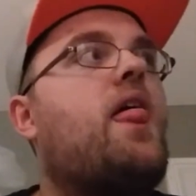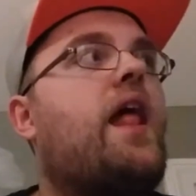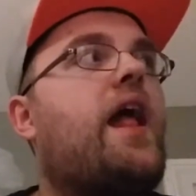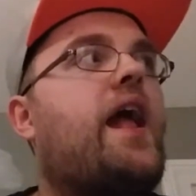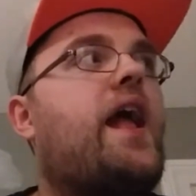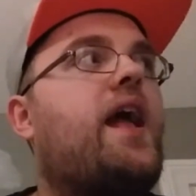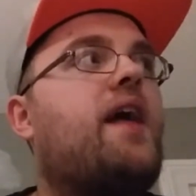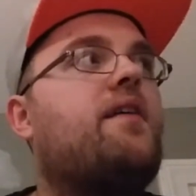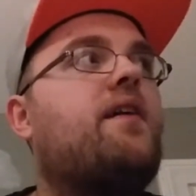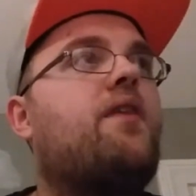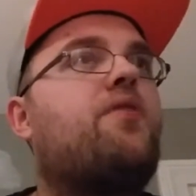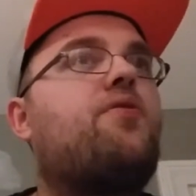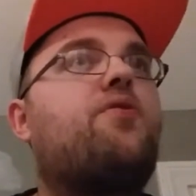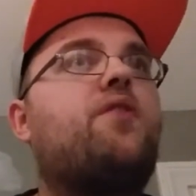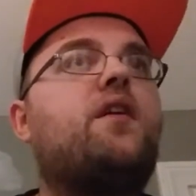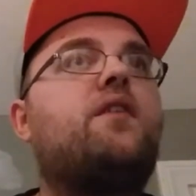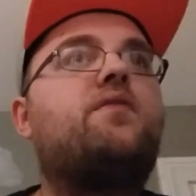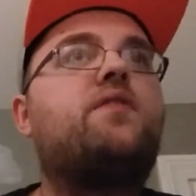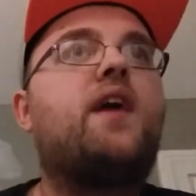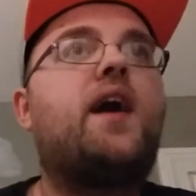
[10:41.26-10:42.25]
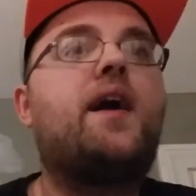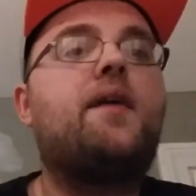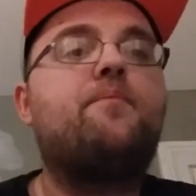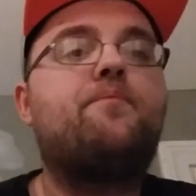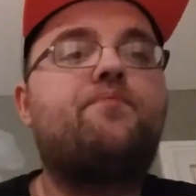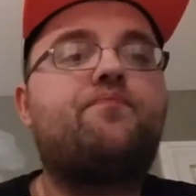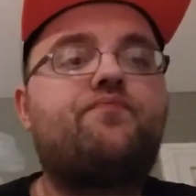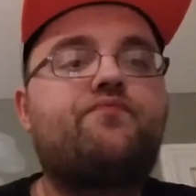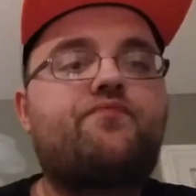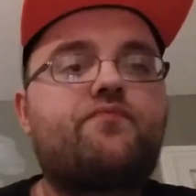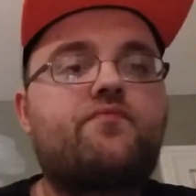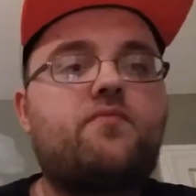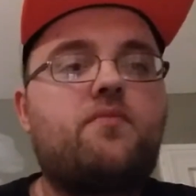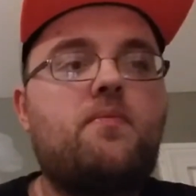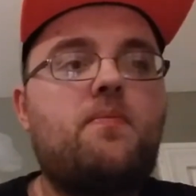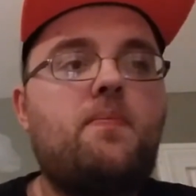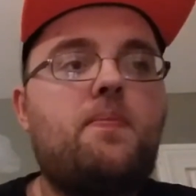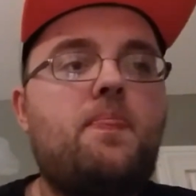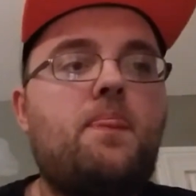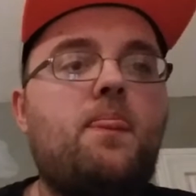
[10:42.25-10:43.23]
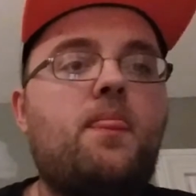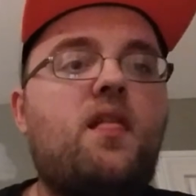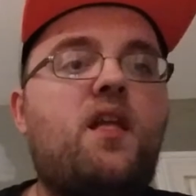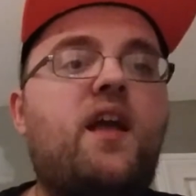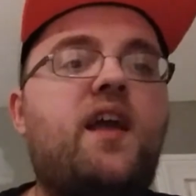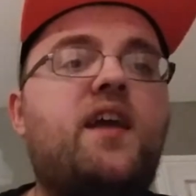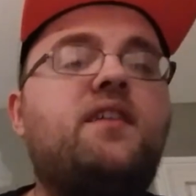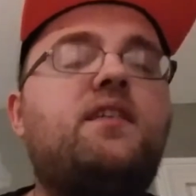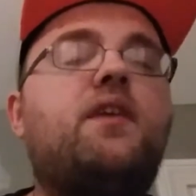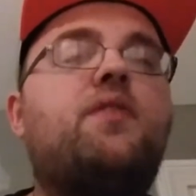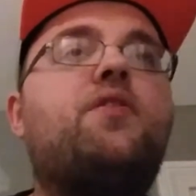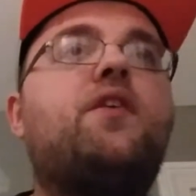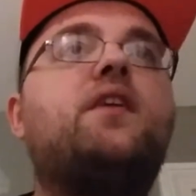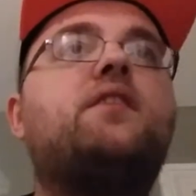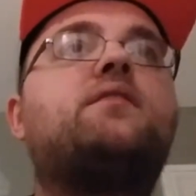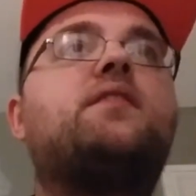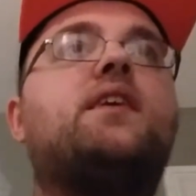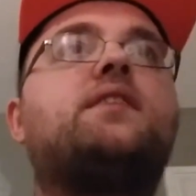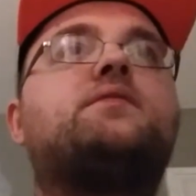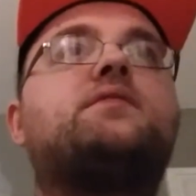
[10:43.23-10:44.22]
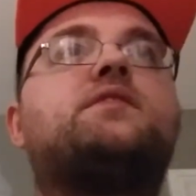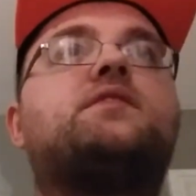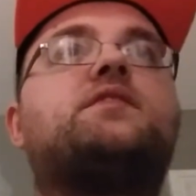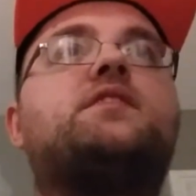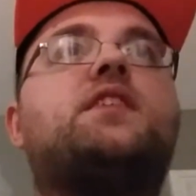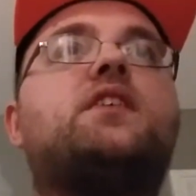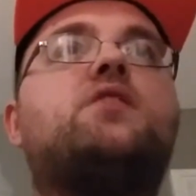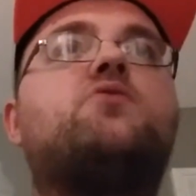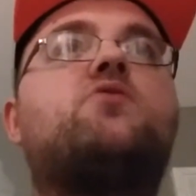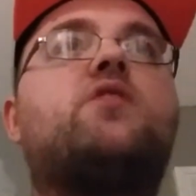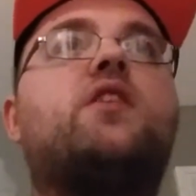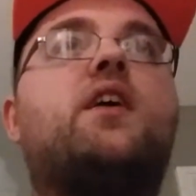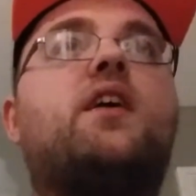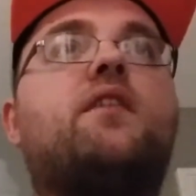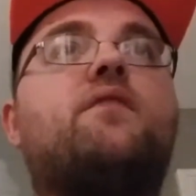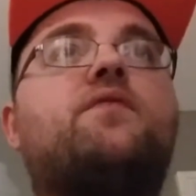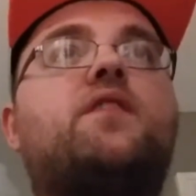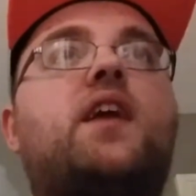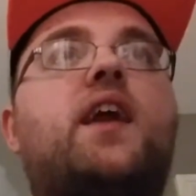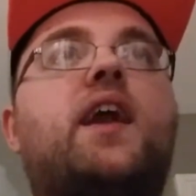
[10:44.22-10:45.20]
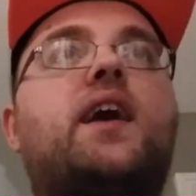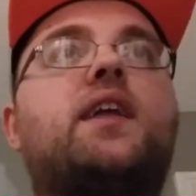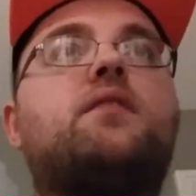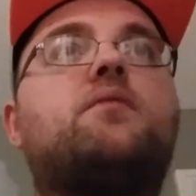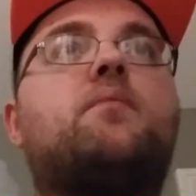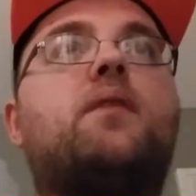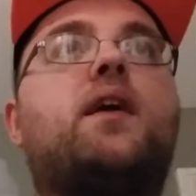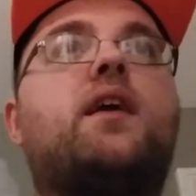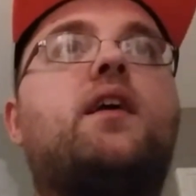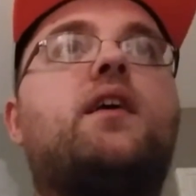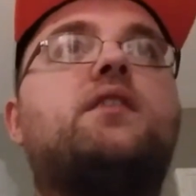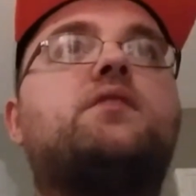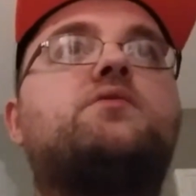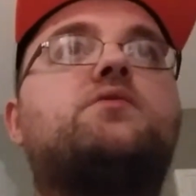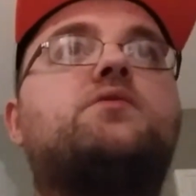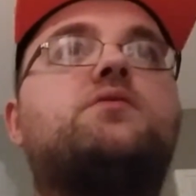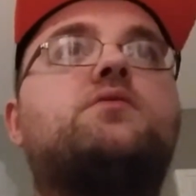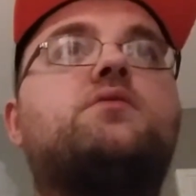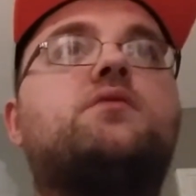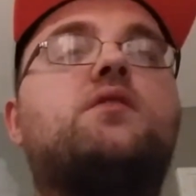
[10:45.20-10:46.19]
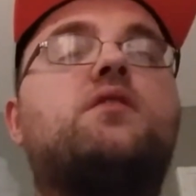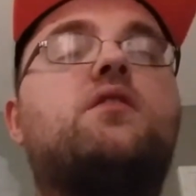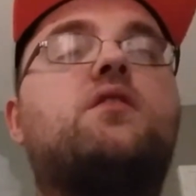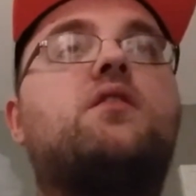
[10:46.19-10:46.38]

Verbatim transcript: And I think that, and I think that the scenery of the anime is